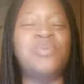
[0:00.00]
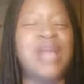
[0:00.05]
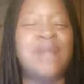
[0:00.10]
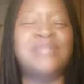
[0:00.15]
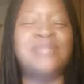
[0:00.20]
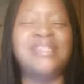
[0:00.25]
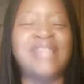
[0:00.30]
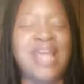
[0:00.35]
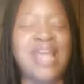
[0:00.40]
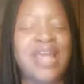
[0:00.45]

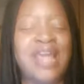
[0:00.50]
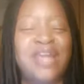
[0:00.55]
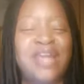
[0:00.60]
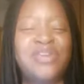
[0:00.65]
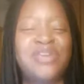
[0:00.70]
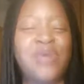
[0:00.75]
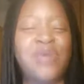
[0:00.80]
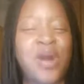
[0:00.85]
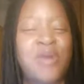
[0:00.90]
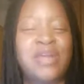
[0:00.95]
I'm saying.
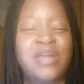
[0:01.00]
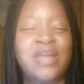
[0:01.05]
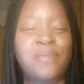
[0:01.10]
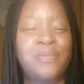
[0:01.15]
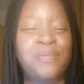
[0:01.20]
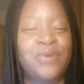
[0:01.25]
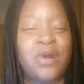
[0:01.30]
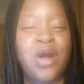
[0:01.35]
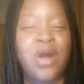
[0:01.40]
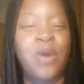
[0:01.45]
You're going to get
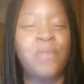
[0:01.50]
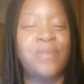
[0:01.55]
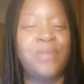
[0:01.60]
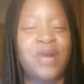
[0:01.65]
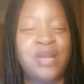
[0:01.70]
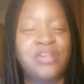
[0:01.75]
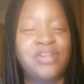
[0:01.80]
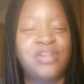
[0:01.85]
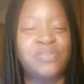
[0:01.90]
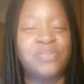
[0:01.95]
put on
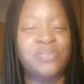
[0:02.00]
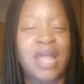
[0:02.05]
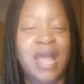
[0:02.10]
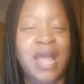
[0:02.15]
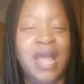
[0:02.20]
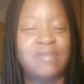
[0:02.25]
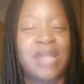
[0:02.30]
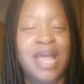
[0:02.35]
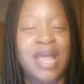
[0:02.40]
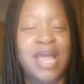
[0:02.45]
punishment.
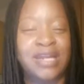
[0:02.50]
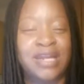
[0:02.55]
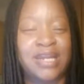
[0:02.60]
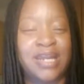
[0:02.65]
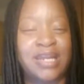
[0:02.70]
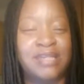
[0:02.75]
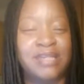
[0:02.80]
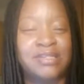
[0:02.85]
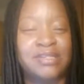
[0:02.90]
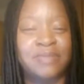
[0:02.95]
I'm
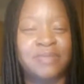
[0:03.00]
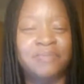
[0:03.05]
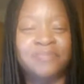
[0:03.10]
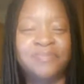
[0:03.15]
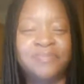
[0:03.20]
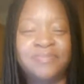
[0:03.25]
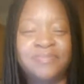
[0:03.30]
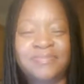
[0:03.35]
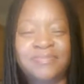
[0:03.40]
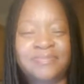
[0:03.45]
lioness.
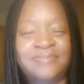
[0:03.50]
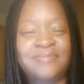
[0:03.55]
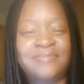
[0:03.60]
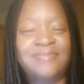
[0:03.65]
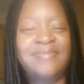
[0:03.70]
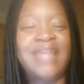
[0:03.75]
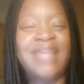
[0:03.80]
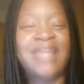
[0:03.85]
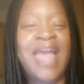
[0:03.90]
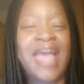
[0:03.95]

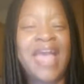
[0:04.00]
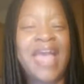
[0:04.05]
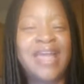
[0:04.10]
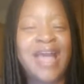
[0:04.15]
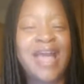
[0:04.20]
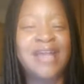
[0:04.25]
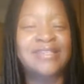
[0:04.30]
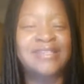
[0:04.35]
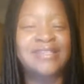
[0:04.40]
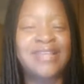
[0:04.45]
Hey,
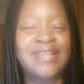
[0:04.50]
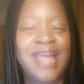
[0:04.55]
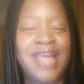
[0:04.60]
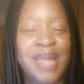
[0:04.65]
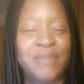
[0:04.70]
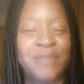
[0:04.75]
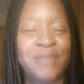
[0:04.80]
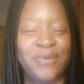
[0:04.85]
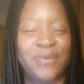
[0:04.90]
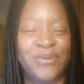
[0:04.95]
Auntie
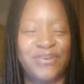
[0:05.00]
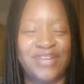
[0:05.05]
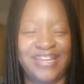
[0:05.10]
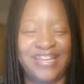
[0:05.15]
April.